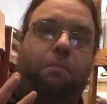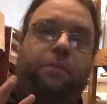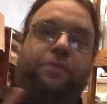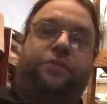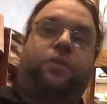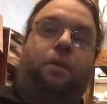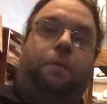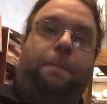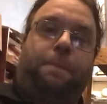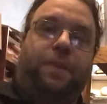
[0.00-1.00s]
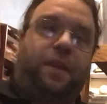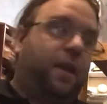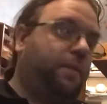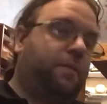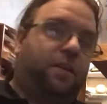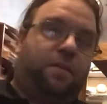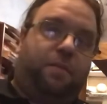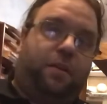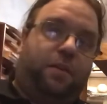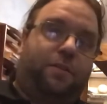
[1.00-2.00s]
So, the game takes
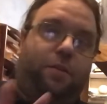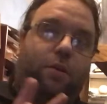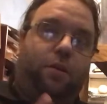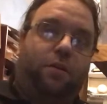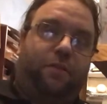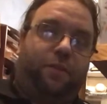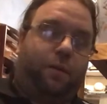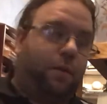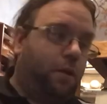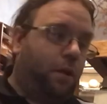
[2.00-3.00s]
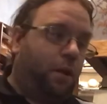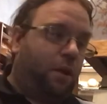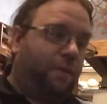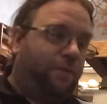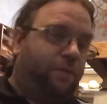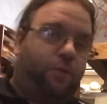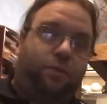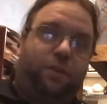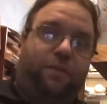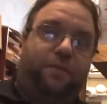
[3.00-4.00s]
place over 4
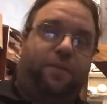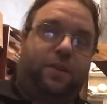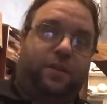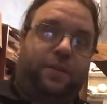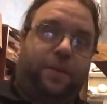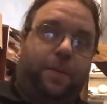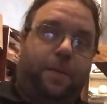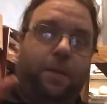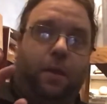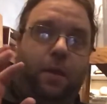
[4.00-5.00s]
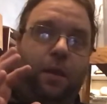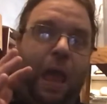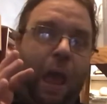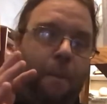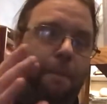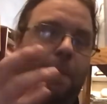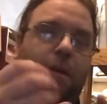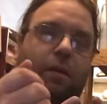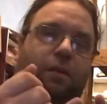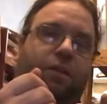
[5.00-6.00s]
different phases. The
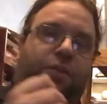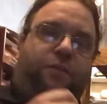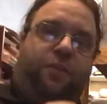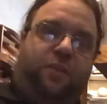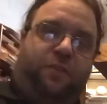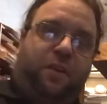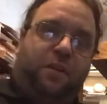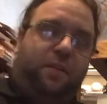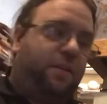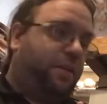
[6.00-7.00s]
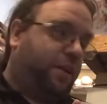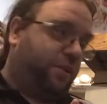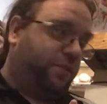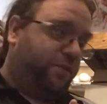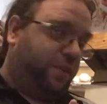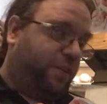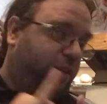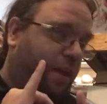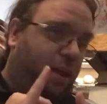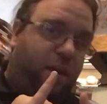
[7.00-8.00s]
first phase is the action phase.
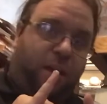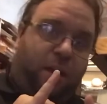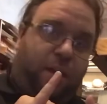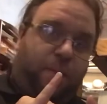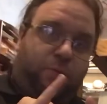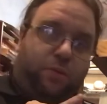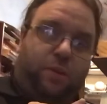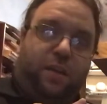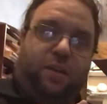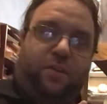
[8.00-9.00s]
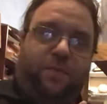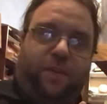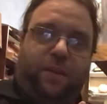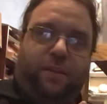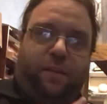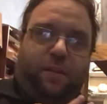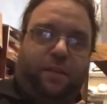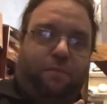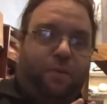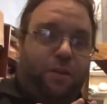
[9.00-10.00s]
During the action phase,
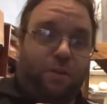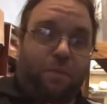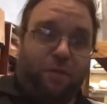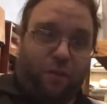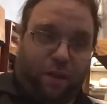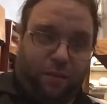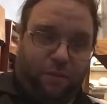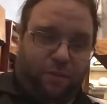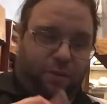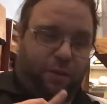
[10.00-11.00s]
that's where you move your characters.